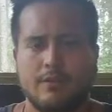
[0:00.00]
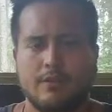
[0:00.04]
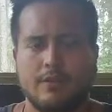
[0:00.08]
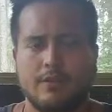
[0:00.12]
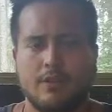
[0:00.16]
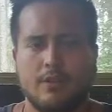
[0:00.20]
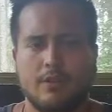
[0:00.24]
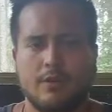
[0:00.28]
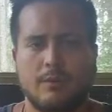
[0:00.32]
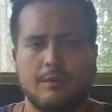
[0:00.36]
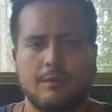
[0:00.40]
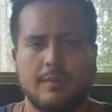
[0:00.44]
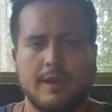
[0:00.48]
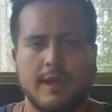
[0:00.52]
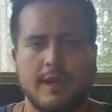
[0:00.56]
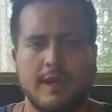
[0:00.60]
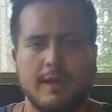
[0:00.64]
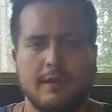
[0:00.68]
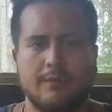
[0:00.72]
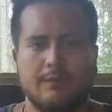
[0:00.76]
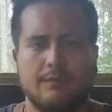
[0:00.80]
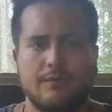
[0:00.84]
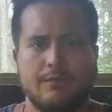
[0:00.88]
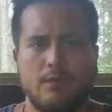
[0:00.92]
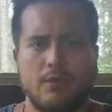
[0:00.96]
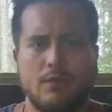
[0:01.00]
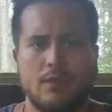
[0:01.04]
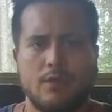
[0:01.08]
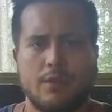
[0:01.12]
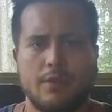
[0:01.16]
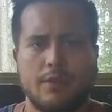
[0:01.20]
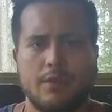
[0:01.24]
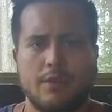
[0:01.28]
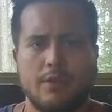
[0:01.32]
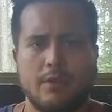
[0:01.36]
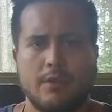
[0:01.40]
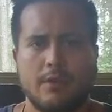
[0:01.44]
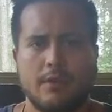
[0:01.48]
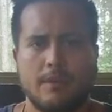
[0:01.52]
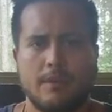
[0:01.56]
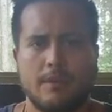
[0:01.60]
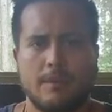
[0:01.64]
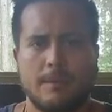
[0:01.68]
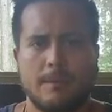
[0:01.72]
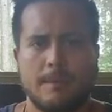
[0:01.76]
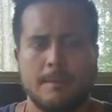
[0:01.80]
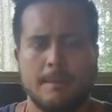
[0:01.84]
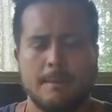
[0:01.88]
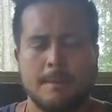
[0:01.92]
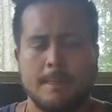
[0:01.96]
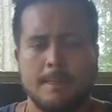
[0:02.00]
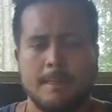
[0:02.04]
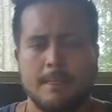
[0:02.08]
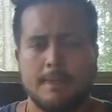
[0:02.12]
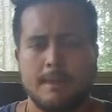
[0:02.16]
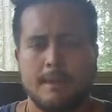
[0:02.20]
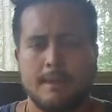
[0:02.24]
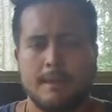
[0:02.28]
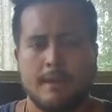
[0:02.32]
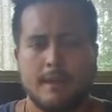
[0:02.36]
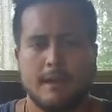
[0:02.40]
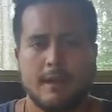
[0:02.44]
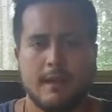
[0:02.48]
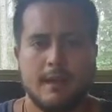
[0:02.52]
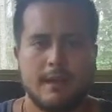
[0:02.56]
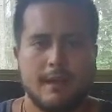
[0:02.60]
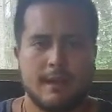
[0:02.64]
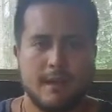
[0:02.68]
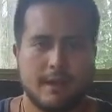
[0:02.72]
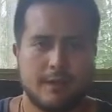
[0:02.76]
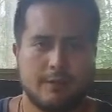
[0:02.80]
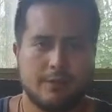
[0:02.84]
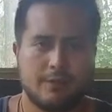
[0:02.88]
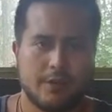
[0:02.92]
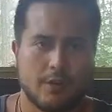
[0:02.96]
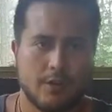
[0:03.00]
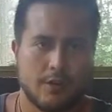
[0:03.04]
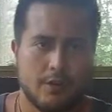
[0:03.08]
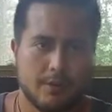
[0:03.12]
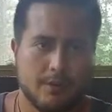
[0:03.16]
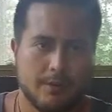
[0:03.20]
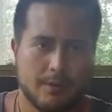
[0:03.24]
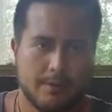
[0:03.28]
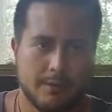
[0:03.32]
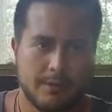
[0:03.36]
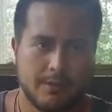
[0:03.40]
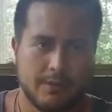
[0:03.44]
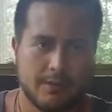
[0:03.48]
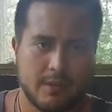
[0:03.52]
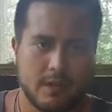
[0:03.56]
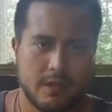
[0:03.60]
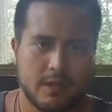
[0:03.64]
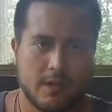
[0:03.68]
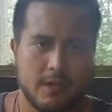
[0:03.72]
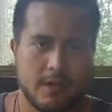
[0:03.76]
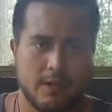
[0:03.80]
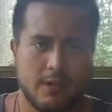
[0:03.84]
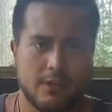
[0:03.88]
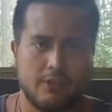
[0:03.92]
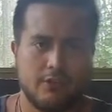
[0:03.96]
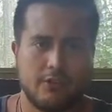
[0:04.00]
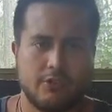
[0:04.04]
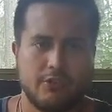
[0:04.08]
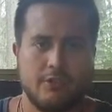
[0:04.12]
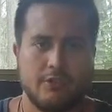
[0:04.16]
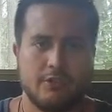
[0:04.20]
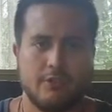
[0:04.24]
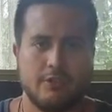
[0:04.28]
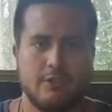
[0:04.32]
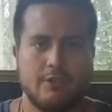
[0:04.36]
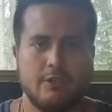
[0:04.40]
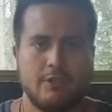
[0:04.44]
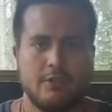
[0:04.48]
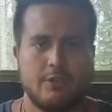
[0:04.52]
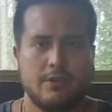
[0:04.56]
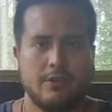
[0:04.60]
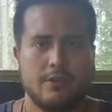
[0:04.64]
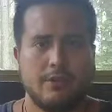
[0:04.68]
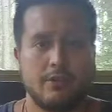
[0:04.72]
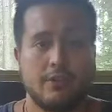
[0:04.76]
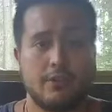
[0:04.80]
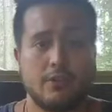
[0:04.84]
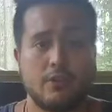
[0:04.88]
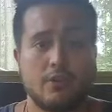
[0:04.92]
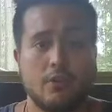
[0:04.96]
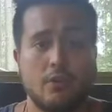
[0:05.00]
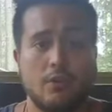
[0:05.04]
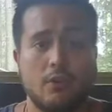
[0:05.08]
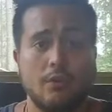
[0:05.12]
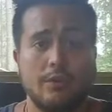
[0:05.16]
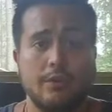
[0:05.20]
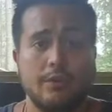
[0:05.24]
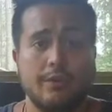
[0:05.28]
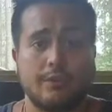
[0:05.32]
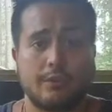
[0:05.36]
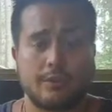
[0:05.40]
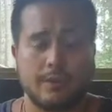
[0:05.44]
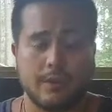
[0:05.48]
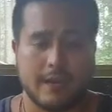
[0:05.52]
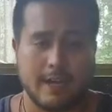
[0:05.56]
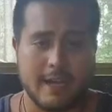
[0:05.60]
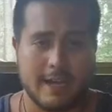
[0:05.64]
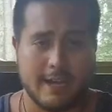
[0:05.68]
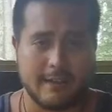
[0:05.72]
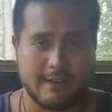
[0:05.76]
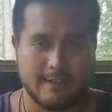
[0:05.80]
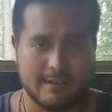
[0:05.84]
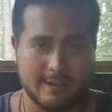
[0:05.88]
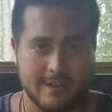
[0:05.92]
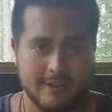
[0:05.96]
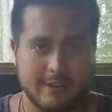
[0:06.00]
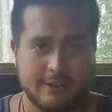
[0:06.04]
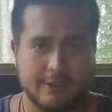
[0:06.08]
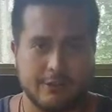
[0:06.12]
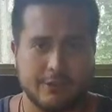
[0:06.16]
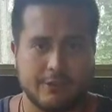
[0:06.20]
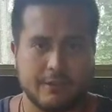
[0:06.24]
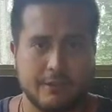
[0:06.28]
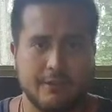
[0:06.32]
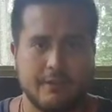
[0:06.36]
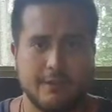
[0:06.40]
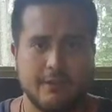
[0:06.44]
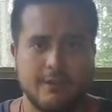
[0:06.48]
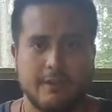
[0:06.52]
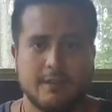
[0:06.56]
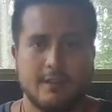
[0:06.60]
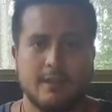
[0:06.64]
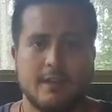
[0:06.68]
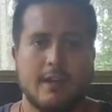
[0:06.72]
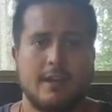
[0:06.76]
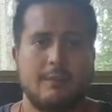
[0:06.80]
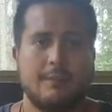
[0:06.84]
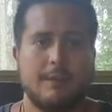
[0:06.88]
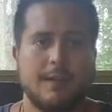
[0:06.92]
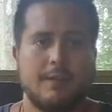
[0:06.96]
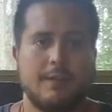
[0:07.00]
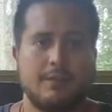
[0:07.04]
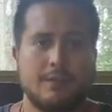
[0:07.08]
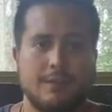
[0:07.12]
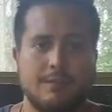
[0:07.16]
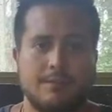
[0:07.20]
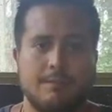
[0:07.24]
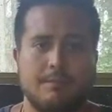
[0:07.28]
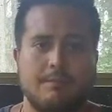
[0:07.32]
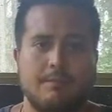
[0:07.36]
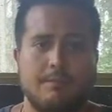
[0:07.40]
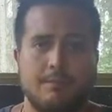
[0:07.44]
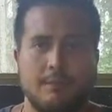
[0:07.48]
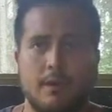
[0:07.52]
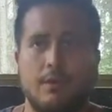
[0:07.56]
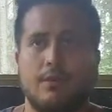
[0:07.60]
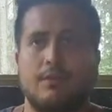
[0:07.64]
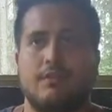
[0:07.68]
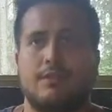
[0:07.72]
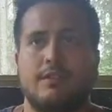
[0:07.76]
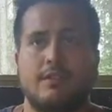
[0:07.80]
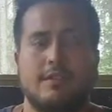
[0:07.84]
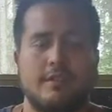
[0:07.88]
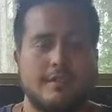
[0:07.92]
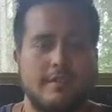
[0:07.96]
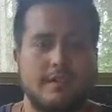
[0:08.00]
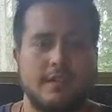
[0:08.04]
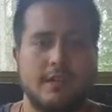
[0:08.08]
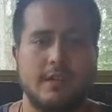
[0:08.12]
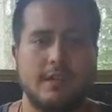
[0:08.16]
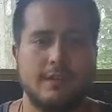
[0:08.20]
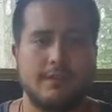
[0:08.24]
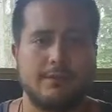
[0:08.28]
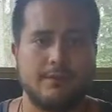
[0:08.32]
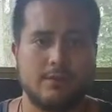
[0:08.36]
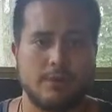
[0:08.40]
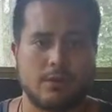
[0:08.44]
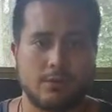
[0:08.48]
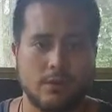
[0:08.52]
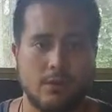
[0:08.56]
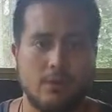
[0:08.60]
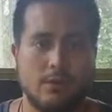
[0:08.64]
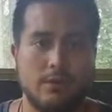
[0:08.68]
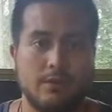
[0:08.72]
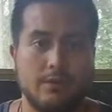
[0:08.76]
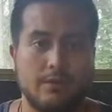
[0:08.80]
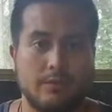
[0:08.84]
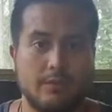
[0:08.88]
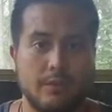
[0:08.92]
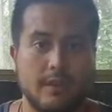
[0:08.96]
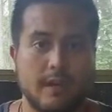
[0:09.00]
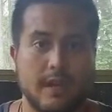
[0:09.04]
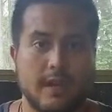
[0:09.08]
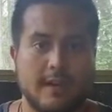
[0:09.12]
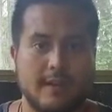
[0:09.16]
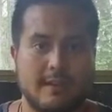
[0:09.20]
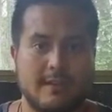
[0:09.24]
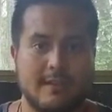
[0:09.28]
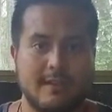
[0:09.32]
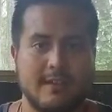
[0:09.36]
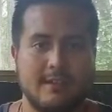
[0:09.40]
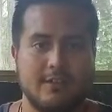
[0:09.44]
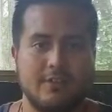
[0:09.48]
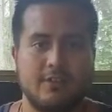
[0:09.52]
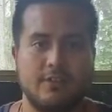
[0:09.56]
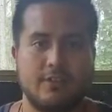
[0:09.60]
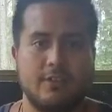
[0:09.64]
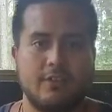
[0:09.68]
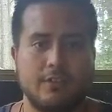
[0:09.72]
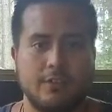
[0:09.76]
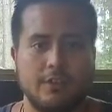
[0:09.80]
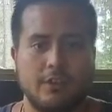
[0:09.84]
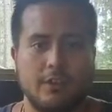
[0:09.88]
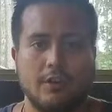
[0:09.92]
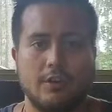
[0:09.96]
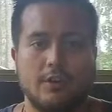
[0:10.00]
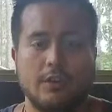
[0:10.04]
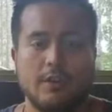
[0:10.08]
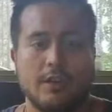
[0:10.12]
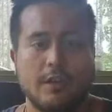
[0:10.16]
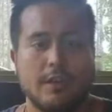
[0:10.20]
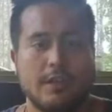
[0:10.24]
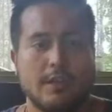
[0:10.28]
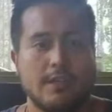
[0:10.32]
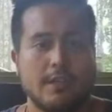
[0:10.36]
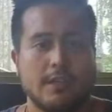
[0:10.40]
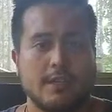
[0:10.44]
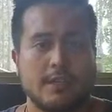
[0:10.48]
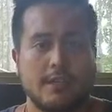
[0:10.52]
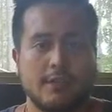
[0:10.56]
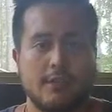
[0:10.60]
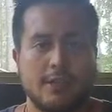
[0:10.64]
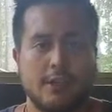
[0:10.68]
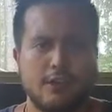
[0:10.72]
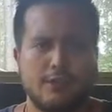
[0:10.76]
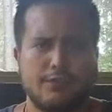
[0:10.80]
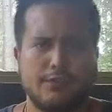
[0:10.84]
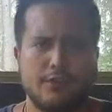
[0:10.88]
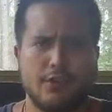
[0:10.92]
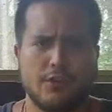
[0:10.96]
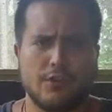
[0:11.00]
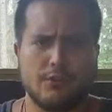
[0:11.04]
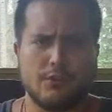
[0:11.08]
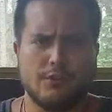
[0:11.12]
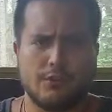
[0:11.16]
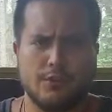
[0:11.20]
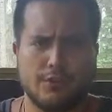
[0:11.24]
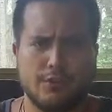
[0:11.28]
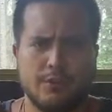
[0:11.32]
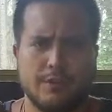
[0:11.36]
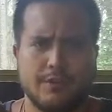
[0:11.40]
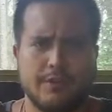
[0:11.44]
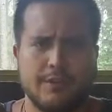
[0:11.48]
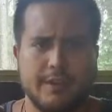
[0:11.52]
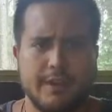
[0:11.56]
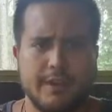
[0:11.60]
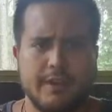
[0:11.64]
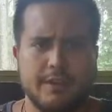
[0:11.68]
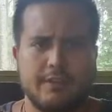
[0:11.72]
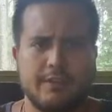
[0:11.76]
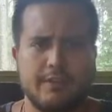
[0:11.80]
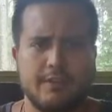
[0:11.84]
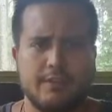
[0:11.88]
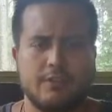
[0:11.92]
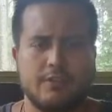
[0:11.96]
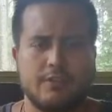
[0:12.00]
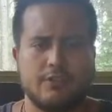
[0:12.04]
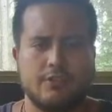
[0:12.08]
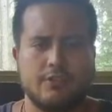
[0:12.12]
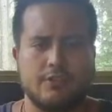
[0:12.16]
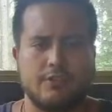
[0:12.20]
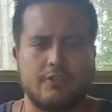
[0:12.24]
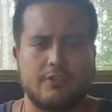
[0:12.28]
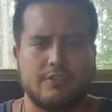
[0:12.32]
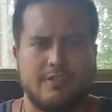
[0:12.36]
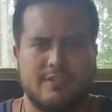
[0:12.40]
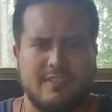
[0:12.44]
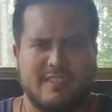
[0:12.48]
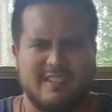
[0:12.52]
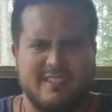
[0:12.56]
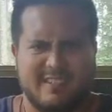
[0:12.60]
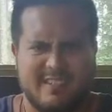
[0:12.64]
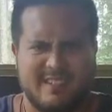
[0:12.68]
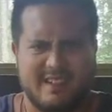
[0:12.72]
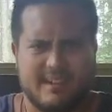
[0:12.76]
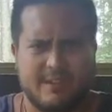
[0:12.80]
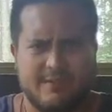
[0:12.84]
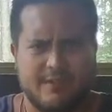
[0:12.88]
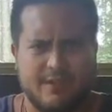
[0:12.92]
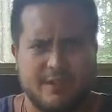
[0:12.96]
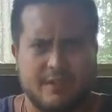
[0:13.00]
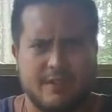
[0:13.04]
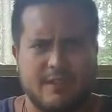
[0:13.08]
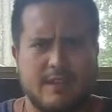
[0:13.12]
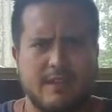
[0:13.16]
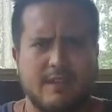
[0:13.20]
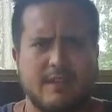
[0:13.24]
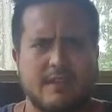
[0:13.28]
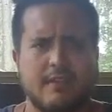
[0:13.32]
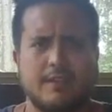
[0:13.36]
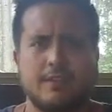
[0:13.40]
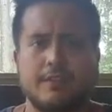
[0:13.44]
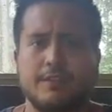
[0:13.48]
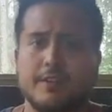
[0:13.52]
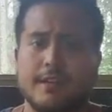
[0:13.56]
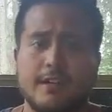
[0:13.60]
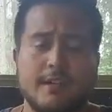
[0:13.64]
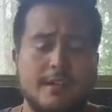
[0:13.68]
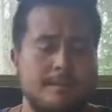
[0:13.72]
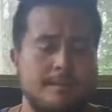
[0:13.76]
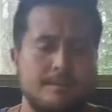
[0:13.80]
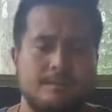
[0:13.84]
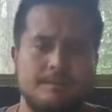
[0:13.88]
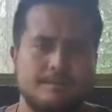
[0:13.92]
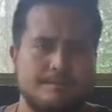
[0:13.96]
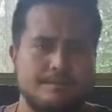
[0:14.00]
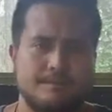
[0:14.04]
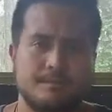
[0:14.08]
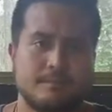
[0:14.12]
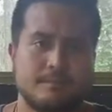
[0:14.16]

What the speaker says: Just going back and forth. And now during the massage, your goal is relaxation. I mean, with most of this stuff, your goal is relaxation. So, you know, if you're doing this and you're just tensing everything else up,